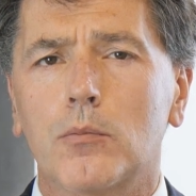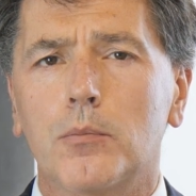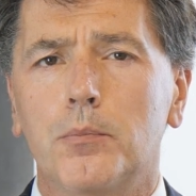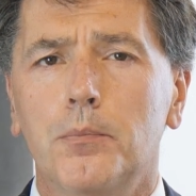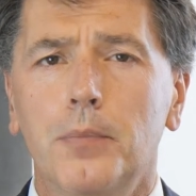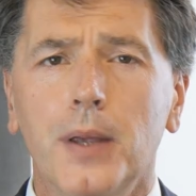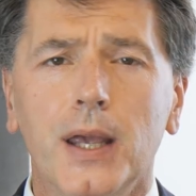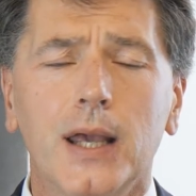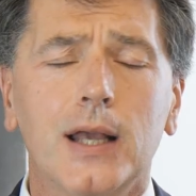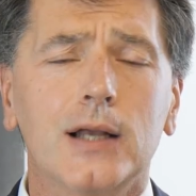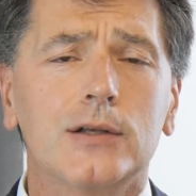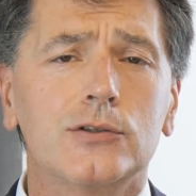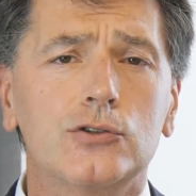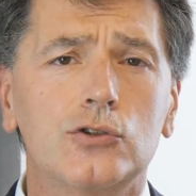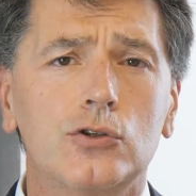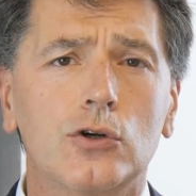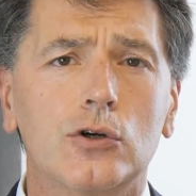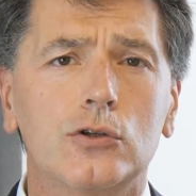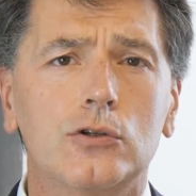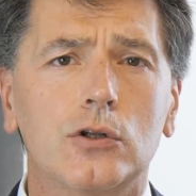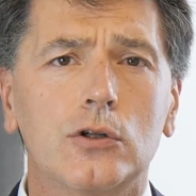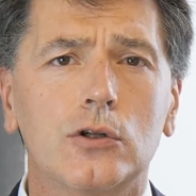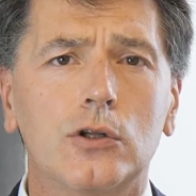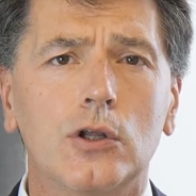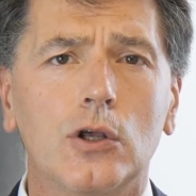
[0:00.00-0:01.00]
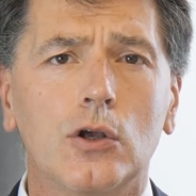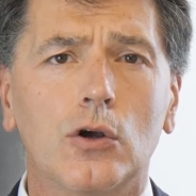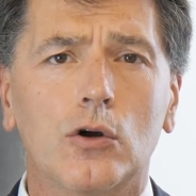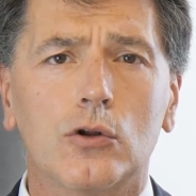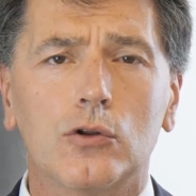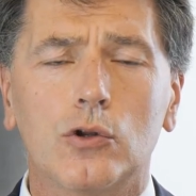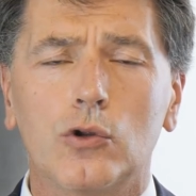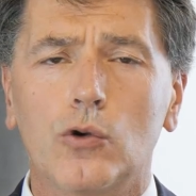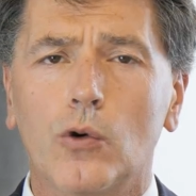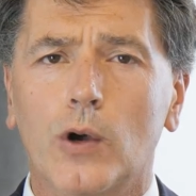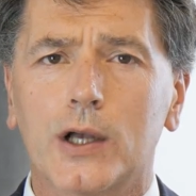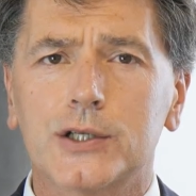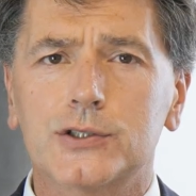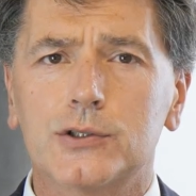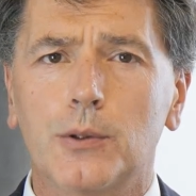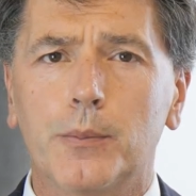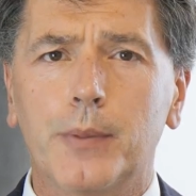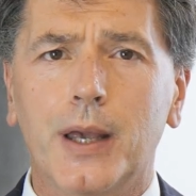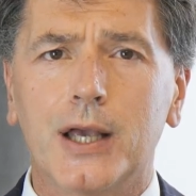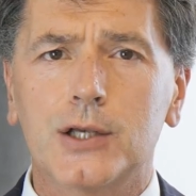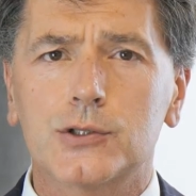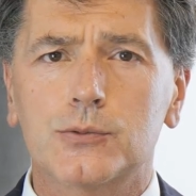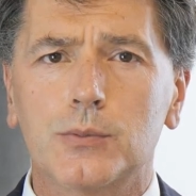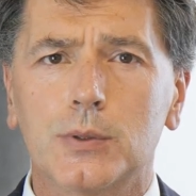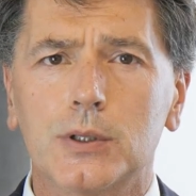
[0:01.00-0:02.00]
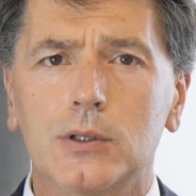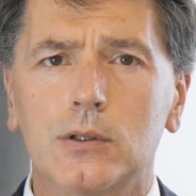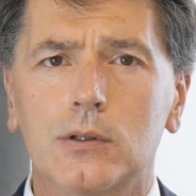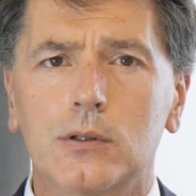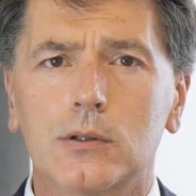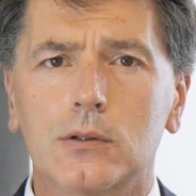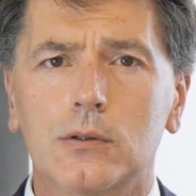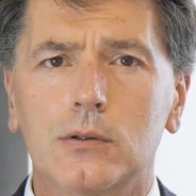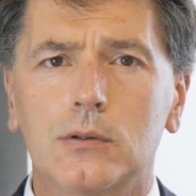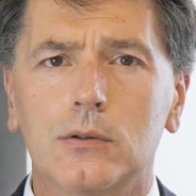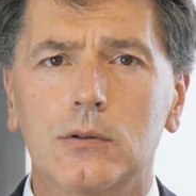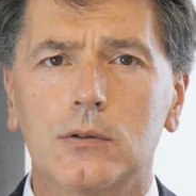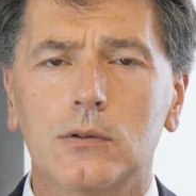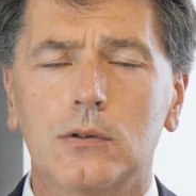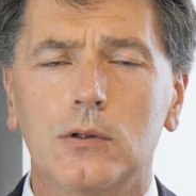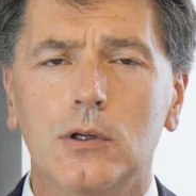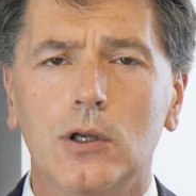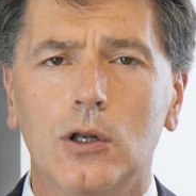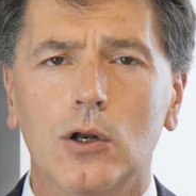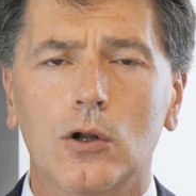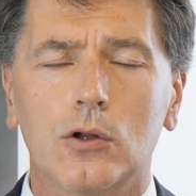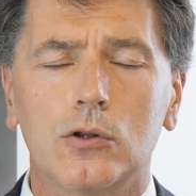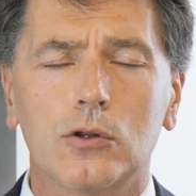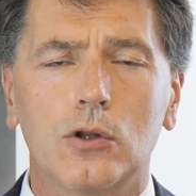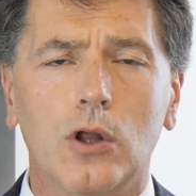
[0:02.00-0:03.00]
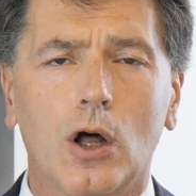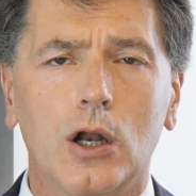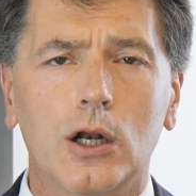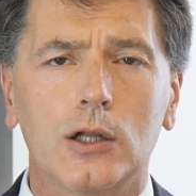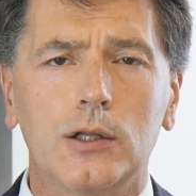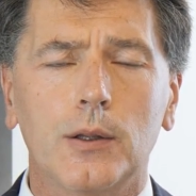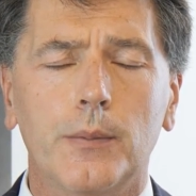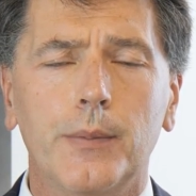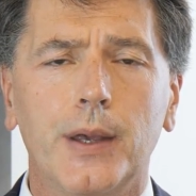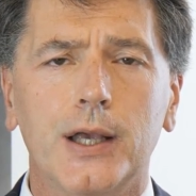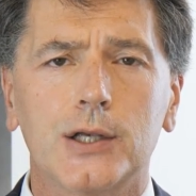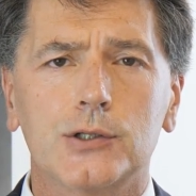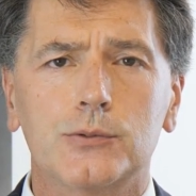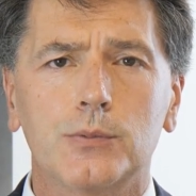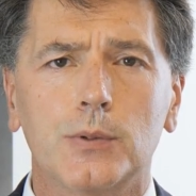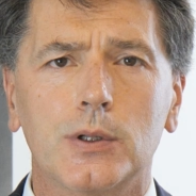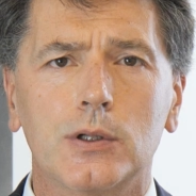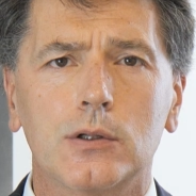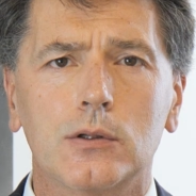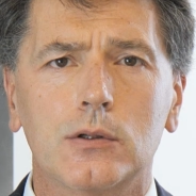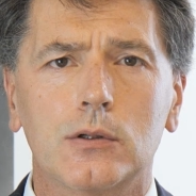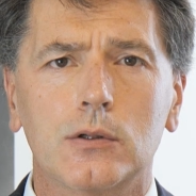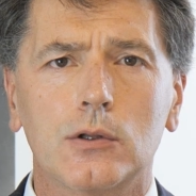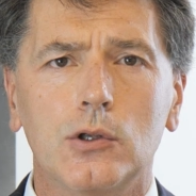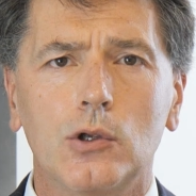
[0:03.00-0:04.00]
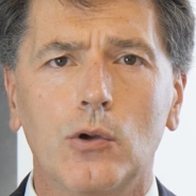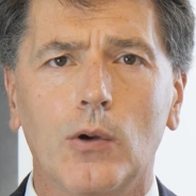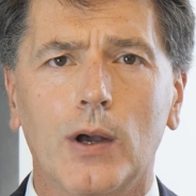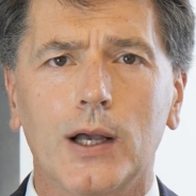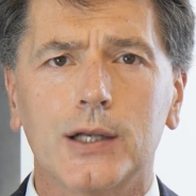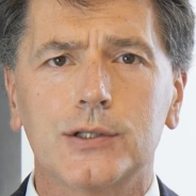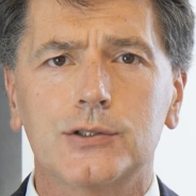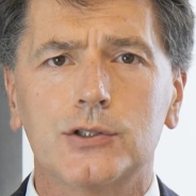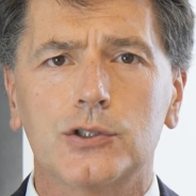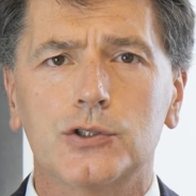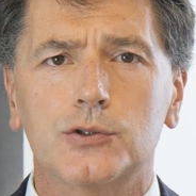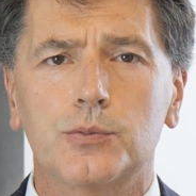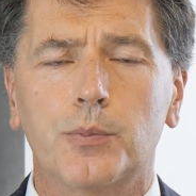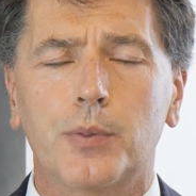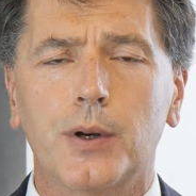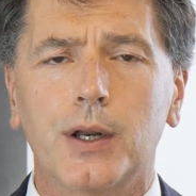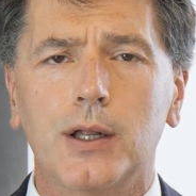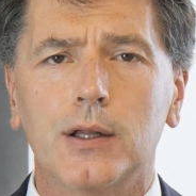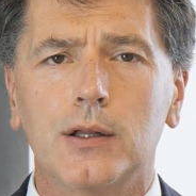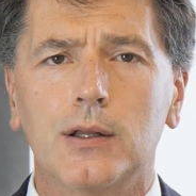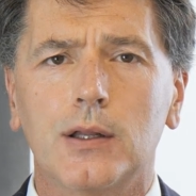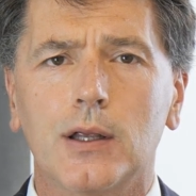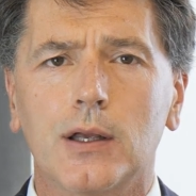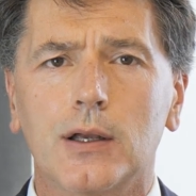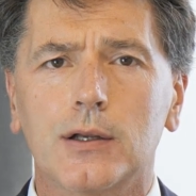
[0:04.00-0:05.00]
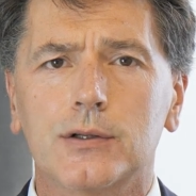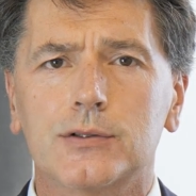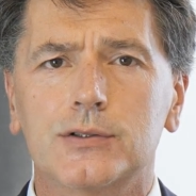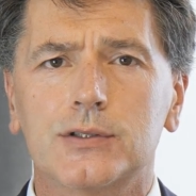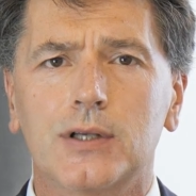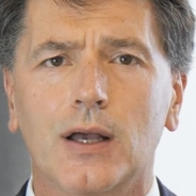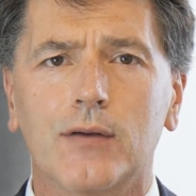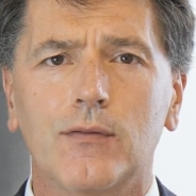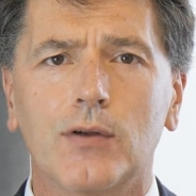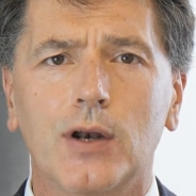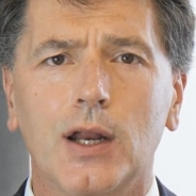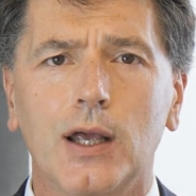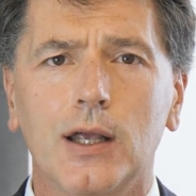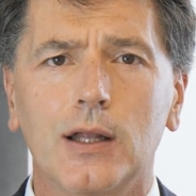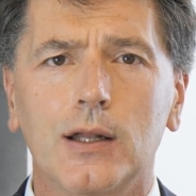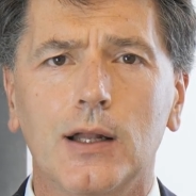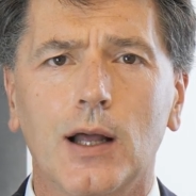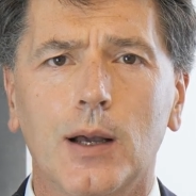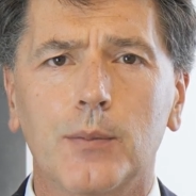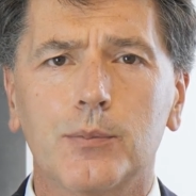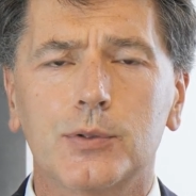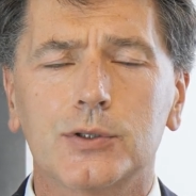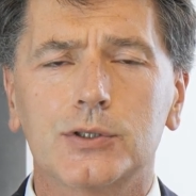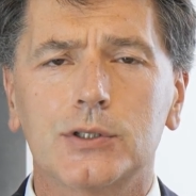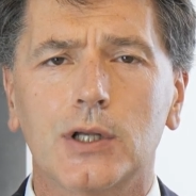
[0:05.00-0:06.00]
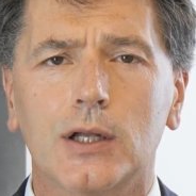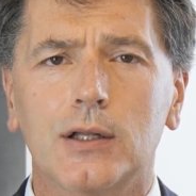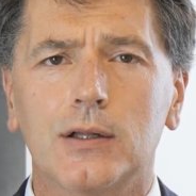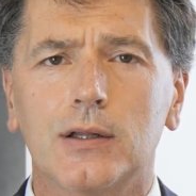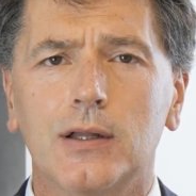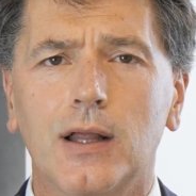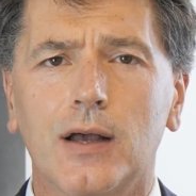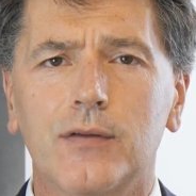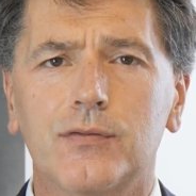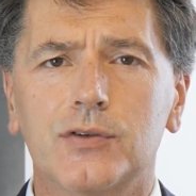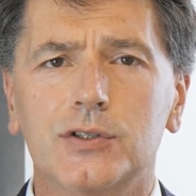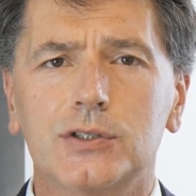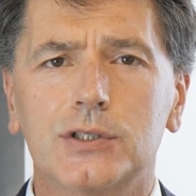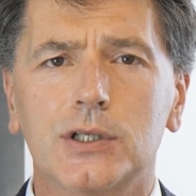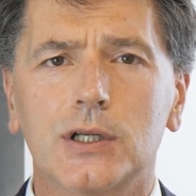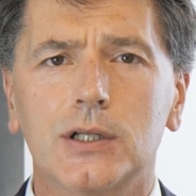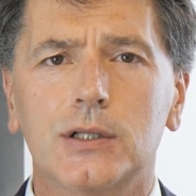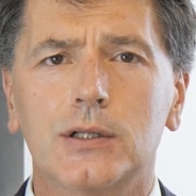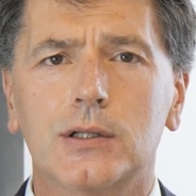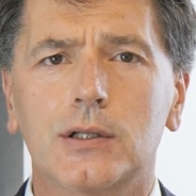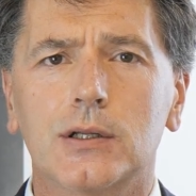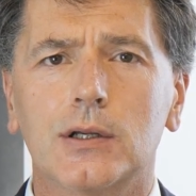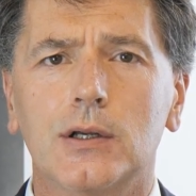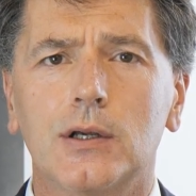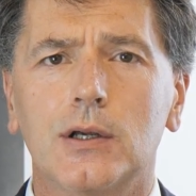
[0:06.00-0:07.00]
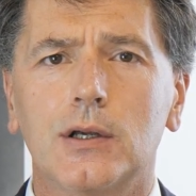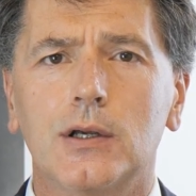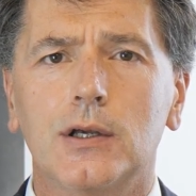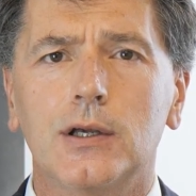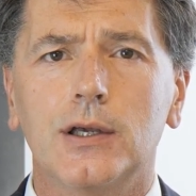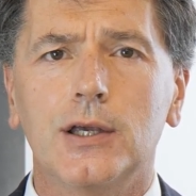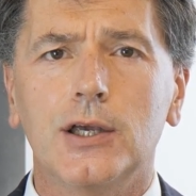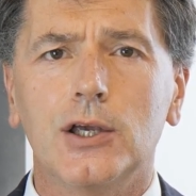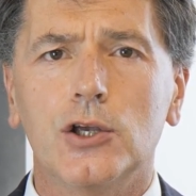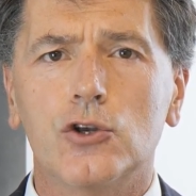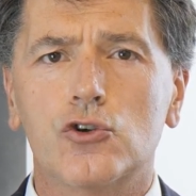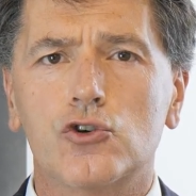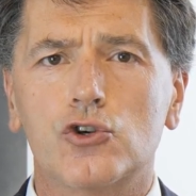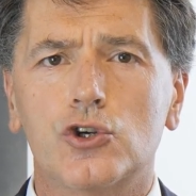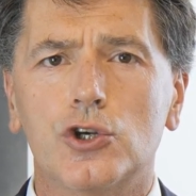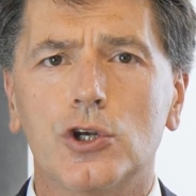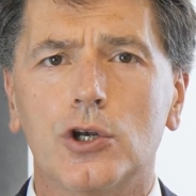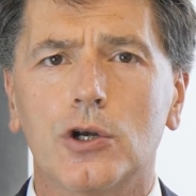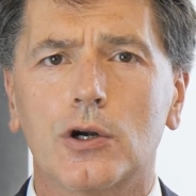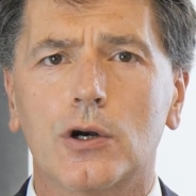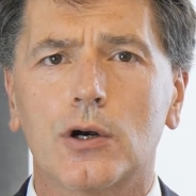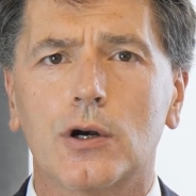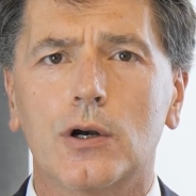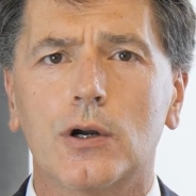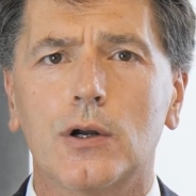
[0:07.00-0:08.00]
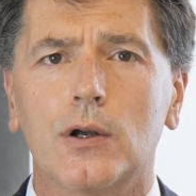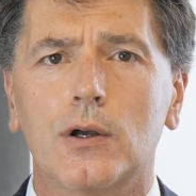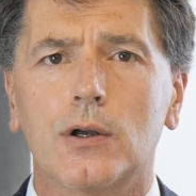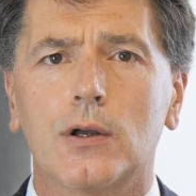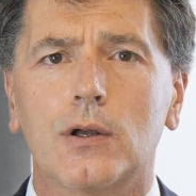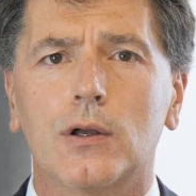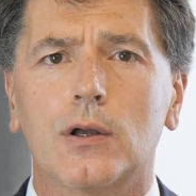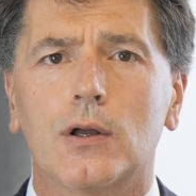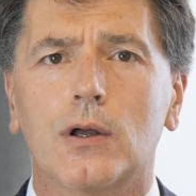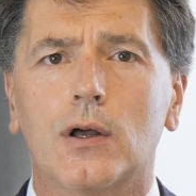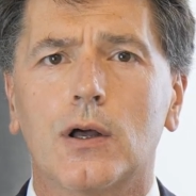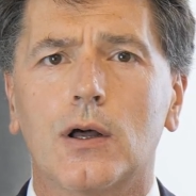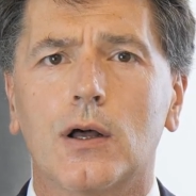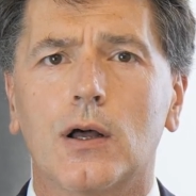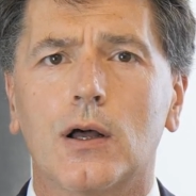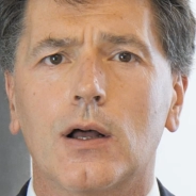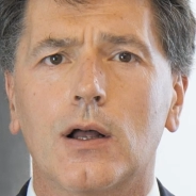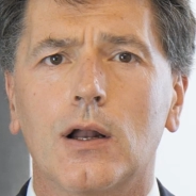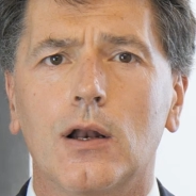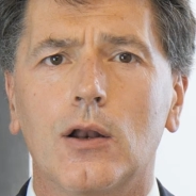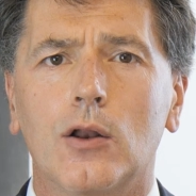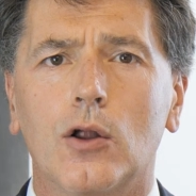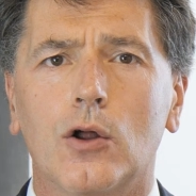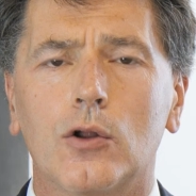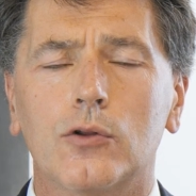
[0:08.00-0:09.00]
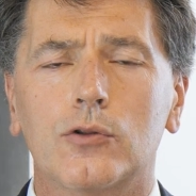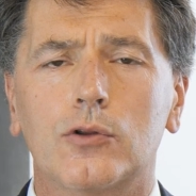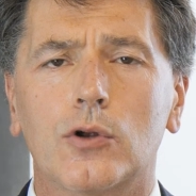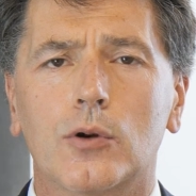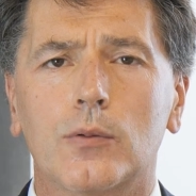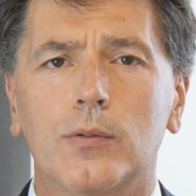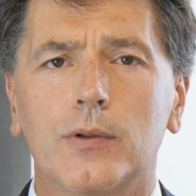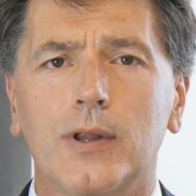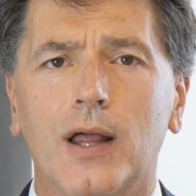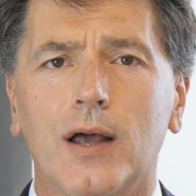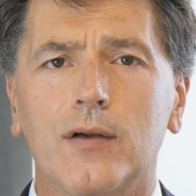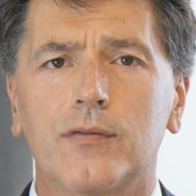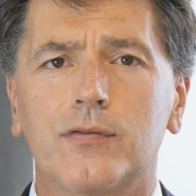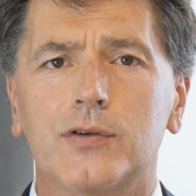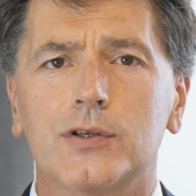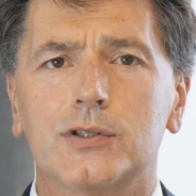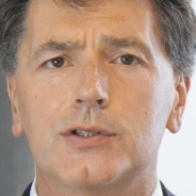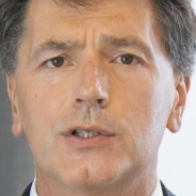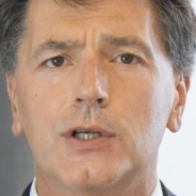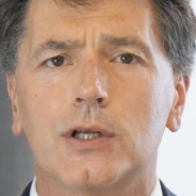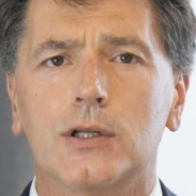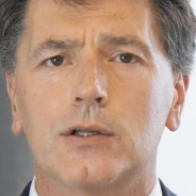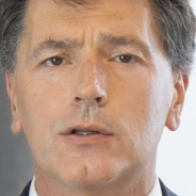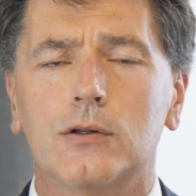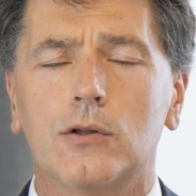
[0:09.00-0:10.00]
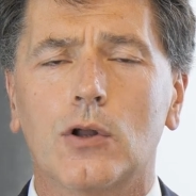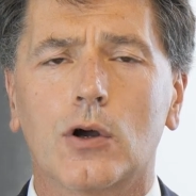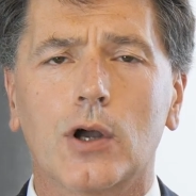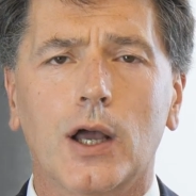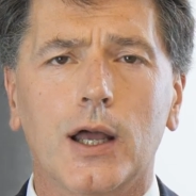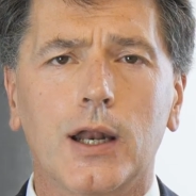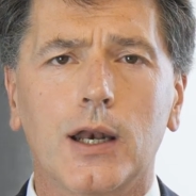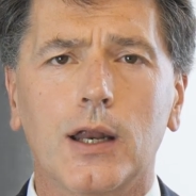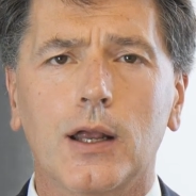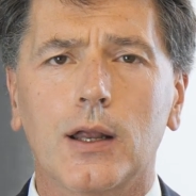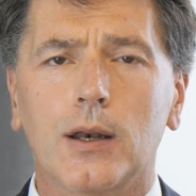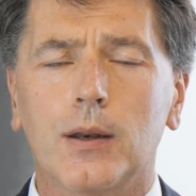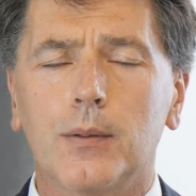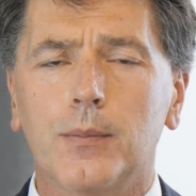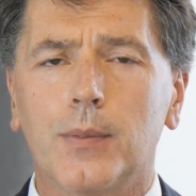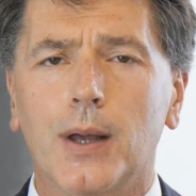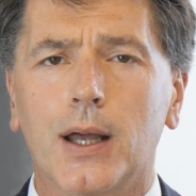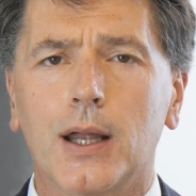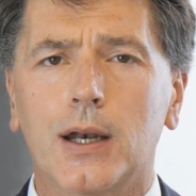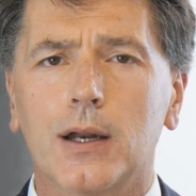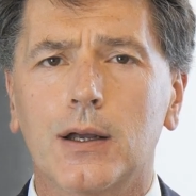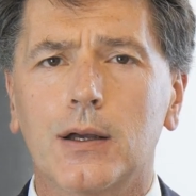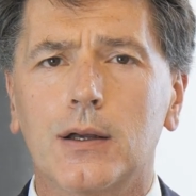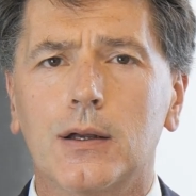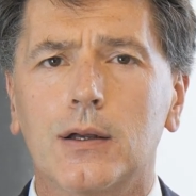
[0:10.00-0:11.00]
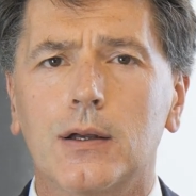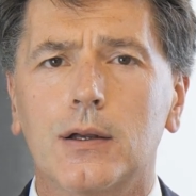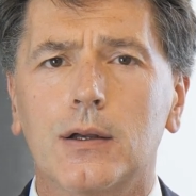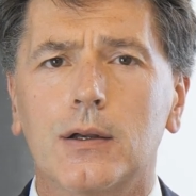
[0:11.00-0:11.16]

big uncertainty on US debasement. Dollar debasement, US is printing 7, 8, 9% deficit each year. Long-term deficit not getting any better.